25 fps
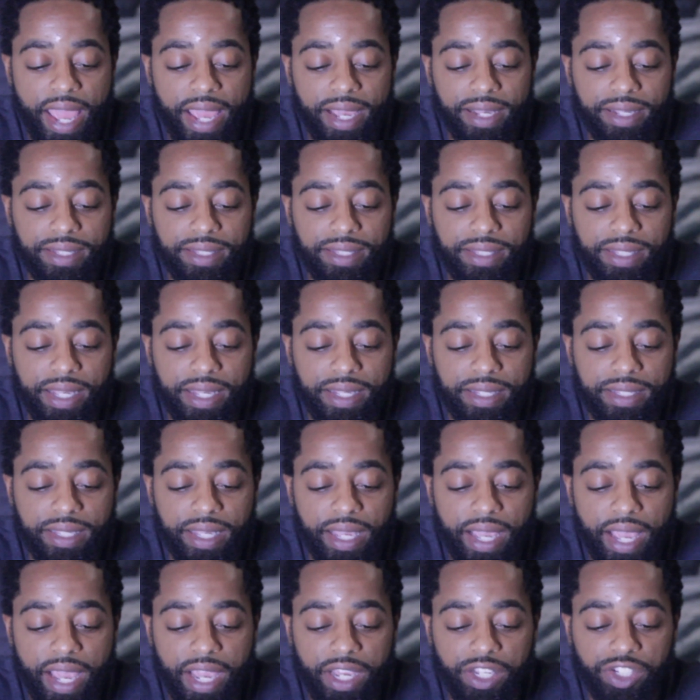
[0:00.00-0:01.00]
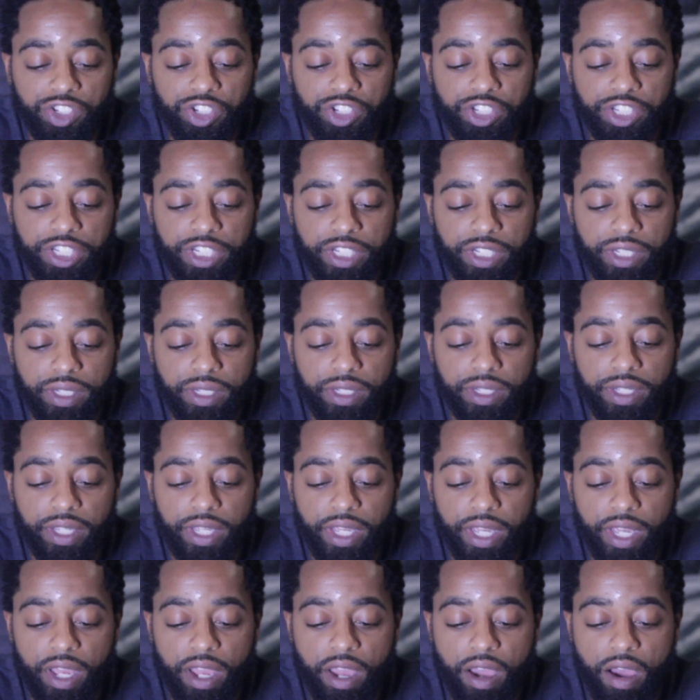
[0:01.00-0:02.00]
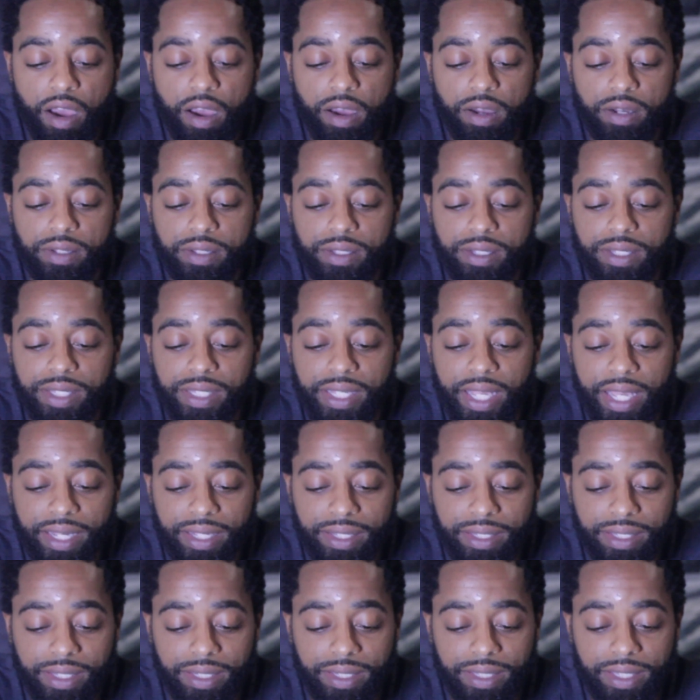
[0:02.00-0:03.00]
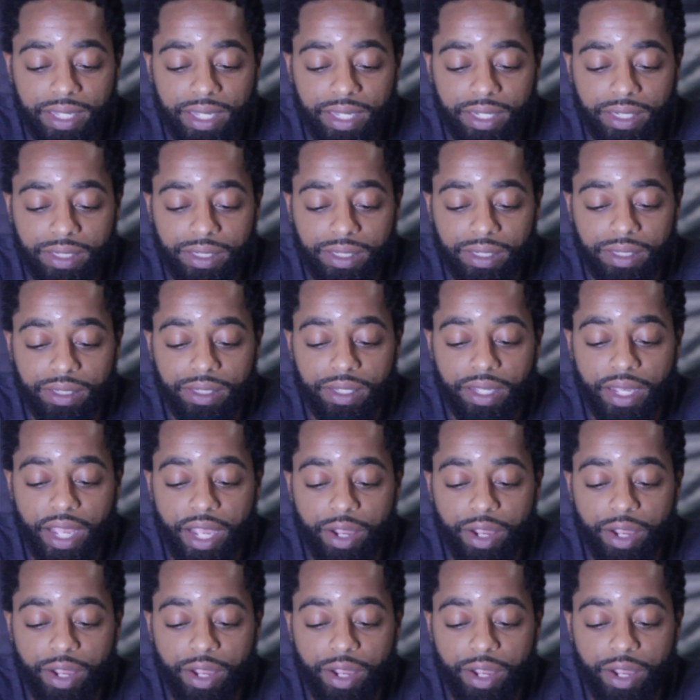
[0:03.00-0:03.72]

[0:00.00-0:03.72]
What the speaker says: excess estrogen can cause sex addiction